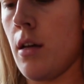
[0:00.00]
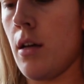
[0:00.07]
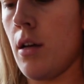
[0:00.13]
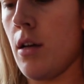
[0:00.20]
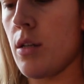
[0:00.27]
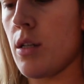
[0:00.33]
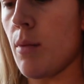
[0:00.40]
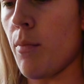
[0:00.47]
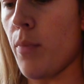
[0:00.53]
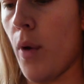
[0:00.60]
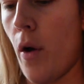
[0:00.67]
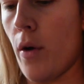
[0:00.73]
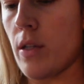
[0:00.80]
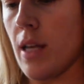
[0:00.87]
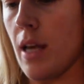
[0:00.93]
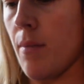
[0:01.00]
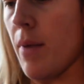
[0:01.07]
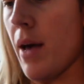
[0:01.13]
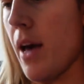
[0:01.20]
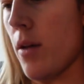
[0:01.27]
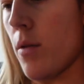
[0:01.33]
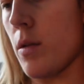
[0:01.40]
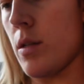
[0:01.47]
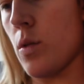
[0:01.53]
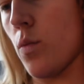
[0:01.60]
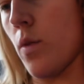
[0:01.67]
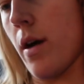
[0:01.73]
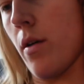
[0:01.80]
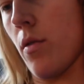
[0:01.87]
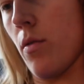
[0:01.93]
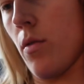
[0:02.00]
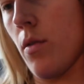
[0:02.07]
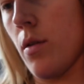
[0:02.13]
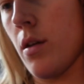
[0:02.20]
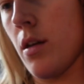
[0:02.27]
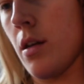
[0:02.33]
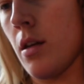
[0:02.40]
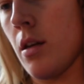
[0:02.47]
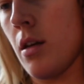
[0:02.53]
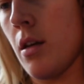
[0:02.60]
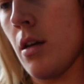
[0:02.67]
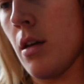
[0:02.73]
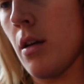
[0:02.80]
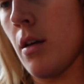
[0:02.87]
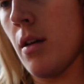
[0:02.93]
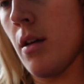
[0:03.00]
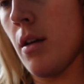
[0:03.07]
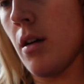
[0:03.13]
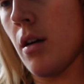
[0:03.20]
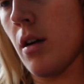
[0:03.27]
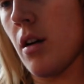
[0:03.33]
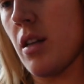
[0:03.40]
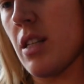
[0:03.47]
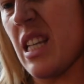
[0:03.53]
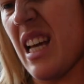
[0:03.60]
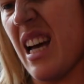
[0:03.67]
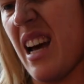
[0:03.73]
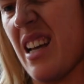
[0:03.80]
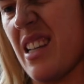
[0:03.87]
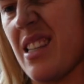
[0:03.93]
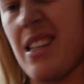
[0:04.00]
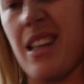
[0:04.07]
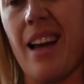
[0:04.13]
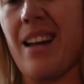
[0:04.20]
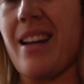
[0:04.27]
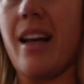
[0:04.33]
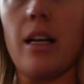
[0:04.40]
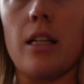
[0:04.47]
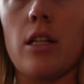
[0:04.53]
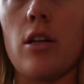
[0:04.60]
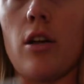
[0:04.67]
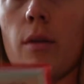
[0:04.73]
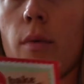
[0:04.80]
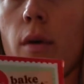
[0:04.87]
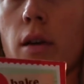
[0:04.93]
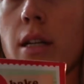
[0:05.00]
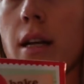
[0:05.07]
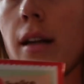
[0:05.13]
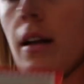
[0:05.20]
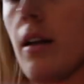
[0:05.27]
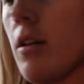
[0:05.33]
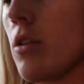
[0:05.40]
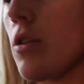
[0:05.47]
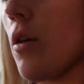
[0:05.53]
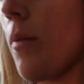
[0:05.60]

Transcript: some protein powder as well, because it has like next to no protein in it, so I'll